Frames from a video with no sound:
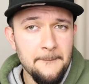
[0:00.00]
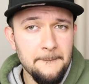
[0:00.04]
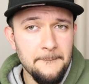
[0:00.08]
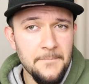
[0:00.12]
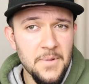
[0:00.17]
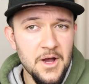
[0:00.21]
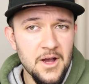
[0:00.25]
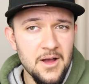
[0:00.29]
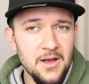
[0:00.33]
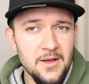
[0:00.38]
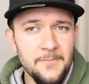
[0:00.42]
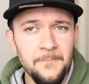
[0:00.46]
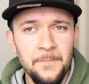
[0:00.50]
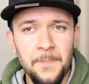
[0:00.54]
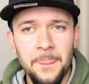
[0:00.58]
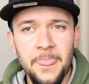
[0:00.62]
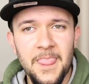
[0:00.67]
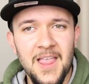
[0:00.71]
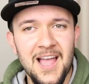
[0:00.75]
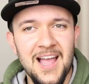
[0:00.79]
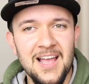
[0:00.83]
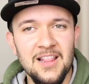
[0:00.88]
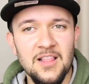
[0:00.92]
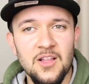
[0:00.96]
But
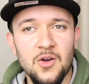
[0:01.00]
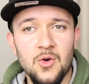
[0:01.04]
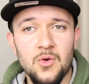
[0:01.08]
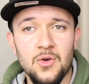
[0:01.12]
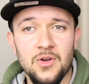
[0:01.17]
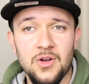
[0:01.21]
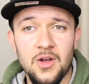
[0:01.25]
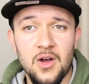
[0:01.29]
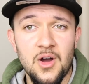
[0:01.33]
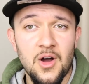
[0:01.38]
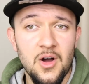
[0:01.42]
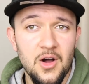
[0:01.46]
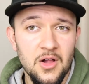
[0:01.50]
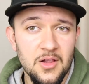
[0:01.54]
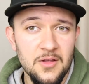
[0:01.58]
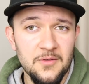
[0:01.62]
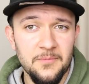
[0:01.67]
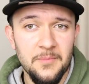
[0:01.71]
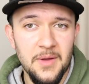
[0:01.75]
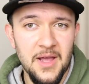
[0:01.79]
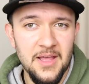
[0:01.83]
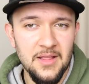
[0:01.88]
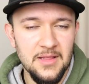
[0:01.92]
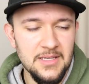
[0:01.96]
I lowered all
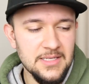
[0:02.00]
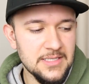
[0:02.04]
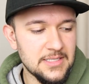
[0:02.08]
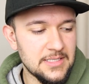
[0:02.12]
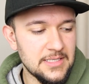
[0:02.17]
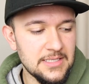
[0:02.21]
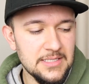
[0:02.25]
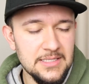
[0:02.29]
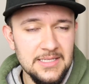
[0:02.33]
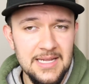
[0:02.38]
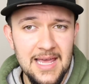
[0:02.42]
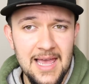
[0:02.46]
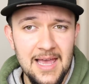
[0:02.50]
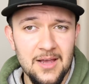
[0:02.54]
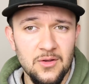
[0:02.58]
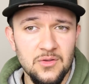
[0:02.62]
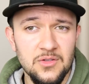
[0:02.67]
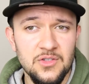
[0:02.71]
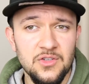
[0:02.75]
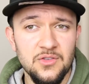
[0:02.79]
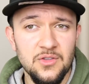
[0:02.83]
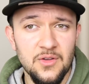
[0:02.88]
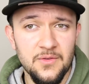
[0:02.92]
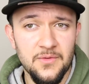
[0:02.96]
of my listings
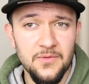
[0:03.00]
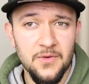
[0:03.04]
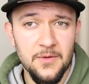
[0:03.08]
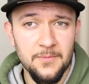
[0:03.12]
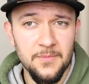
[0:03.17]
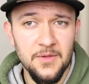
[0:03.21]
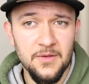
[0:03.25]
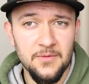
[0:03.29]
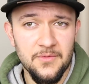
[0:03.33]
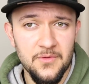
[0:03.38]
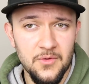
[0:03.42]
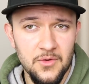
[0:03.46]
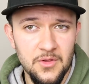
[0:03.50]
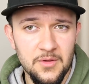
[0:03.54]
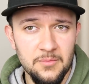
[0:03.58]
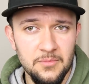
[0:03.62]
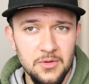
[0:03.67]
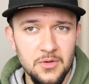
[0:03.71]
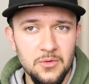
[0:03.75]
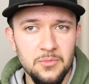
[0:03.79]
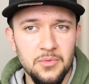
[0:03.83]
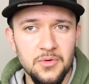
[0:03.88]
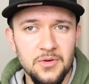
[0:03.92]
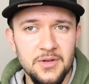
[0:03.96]
down to for the
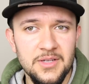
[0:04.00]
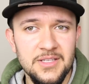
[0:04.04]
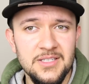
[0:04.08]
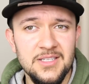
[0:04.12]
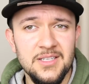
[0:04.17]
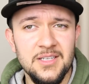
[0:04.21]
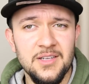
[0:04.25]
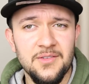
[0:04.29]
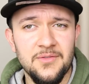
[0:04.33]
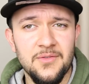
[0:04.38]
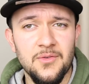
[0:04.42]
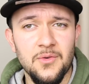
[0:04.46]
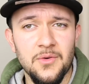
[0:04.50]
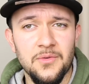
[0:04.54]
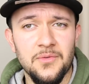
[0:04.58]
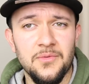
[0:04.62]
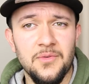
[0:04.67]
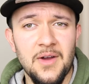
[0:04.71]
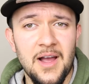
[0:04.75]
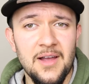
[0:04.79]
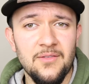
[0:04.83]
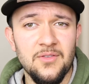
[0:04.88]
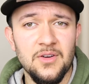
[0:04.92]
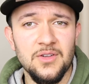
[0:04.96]
blueprints for
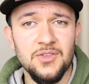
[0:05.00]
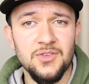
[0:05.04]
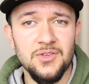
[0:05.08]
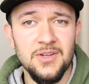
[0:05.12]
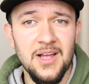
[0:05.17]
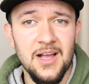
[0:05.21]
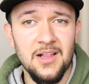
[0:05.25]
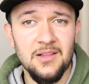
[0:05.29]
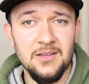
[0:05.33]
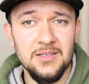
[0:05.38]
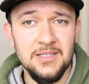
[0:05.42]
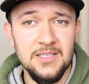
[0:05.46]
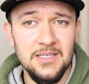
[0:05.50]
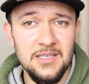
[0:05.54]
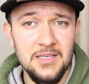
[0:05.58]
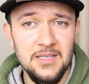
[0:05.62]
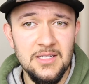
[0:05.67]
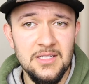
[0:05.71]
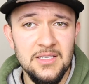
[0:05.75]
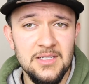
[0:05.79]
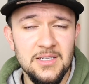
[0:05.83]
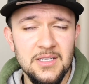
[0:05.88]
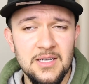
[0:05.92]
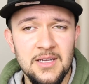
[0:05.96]
$500
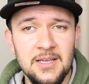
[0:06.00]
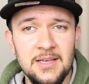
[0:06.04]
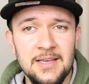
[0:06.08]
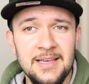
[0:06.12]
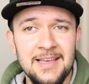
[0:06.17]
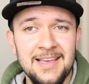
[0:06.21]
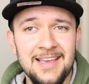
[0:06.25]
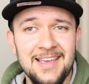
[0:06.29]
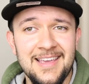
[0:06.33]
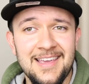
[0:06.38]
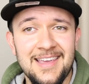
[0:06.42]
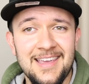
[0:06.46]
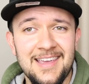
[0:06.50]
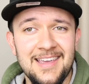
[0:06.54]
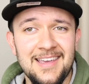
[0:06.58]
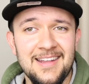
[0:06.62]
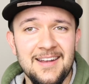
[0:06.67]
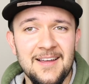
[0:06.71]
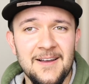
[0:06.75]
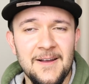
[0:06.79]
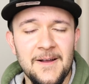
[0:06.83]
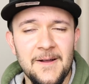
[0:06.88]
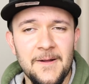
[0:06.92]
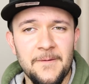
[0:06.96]
each.
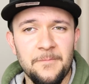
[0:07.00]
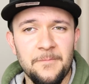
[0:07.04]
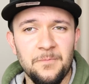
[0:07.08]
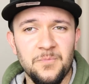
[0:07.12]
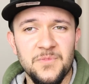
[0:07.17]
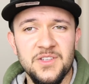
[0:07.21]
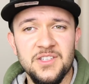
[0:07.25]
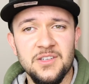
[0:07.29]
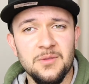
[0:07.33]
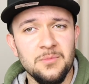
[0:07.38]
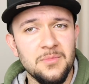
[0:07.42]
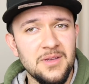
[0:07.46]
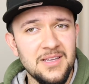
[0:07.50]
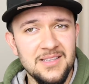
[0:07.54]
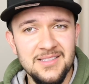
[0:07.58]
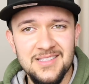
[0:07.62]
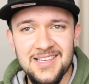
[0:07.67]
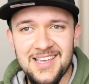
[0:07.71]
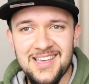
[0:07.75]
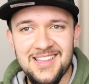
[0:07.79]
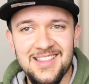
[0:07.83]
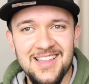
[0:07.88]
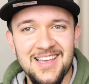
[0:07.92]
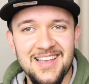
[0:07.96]
And some may
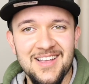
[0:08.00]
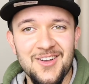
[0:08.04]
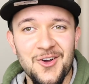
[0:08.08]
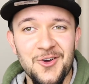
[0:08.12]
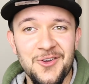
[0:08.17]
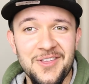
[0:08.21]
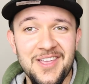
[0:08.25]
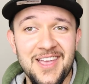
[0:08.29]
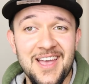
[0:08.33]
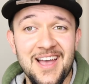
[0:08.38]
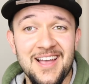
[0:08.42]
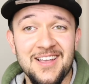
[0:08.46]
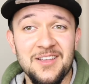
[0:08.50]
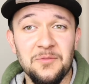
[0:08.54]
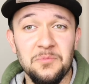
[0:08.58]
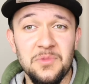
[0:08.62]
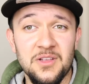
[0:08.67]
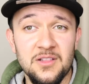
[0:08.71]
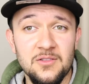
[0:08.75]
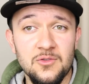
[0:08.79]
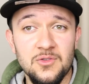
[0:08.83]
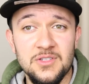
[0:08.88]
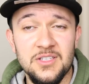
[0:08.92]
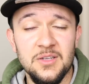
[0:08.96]
say like, oh yeah, I could
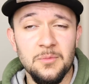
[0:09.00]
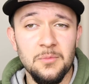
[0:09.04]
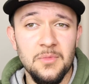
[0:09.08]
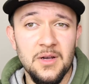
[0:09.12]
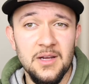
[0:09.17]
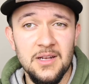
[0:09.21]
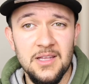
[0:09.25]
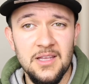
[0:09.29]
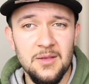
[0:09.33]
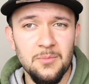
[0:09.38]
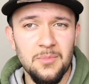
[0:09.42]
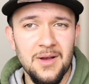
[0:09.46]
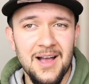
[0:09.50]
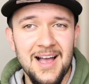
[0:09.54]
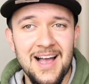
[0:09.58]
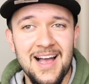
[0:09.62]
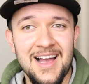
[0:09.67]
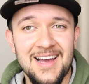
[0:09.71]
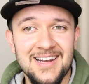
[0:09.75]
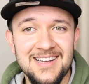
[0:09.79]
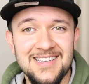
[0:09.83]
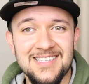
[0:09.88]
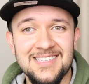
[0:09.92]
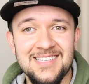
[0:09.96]
be losing money, but
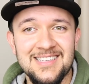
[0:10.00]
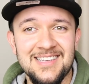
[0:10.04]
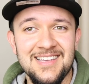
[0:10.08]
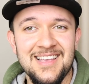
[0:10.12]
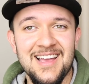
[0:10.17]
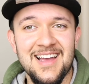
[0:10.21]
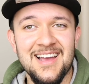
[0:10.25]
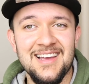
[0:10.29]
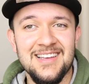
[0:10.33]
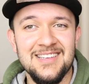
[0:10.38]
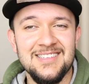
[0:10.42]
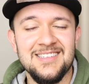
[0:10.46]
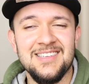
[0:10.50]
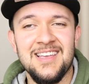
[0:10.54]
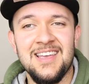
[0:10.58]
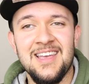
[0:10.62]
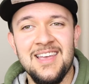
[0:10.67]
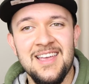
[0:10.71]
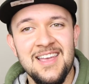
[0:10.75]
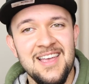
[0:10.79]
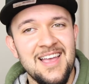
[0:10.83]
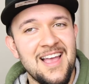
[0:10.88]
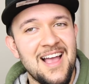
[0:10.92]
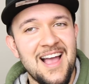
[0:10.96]
honestly guys,
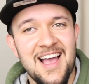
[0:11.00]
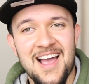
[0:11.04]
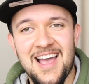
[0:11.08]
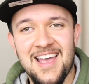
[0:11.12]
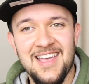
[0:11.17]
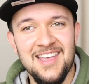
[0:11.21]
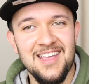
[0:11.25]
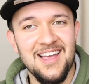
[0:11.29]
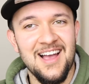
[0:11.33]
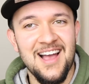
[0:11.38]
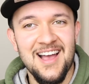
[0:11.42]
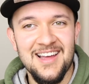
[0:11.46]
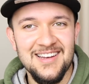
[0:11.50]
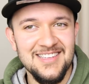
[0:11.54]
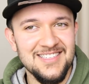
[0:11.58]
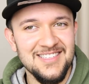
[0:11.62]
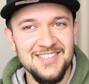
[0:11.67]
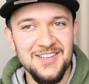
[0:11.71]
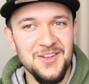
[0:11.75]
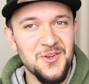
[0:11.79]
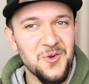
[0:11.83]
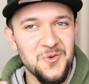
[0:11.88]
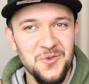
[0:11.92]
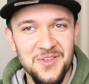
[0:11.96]
I
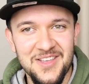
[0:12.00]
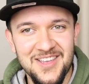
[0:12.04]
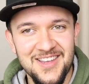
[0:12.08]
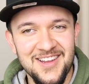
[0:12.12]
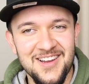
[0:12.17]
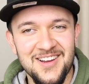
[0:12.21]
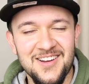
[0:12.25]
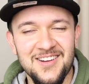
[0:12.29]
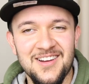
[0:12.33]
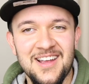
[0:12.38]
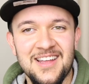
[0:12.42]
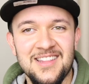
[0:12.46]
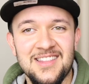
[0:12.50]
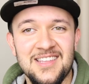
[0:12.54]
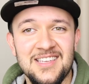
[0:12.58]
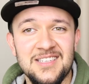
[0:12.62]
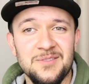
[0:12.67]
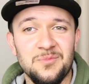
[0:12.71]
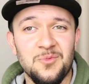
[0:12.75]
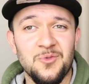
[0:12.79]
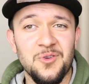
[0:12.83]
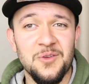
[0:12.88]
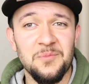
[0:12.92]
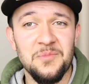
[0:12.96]
honestly don't care at
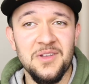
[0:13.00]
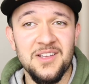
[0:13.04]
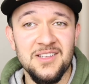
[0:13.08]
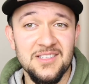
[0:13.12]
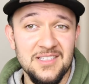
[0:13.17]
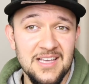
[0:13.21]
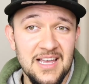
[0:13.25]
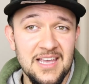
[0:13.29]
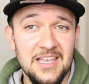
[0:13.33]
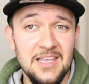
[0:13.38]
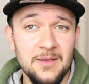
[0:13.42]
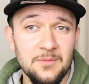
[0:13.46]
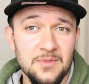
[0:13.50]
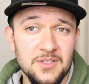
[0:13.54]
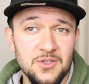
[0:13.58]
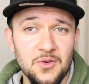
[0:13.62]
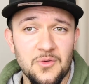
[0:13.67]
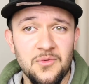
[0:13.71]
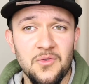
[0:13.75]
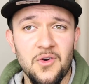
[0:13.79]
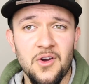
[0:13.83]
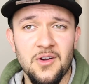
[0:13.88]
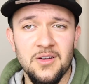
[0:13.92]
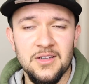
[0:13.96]
this point because I am so
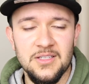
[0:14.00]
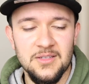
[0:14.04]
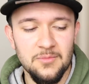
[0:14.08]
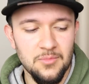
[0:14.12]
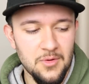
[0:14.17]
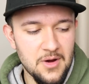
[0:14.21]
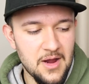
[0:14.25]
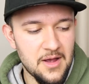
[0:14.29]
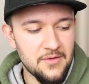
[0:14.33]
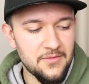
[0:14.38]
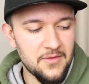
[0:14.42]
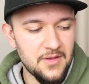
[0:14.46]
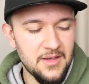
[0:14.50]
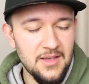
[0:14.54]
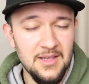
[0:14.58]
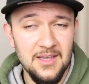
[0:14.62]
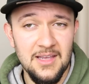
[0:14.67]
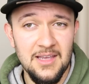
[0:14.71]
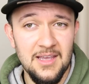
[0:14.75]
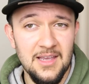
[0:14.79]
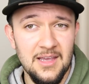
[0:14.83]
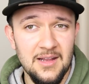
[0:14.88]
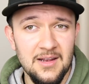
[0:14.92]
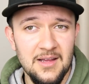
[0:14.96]
far into profit,
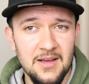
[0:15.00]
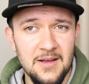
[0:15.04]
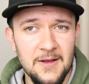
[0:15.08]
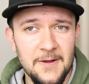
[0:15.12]
and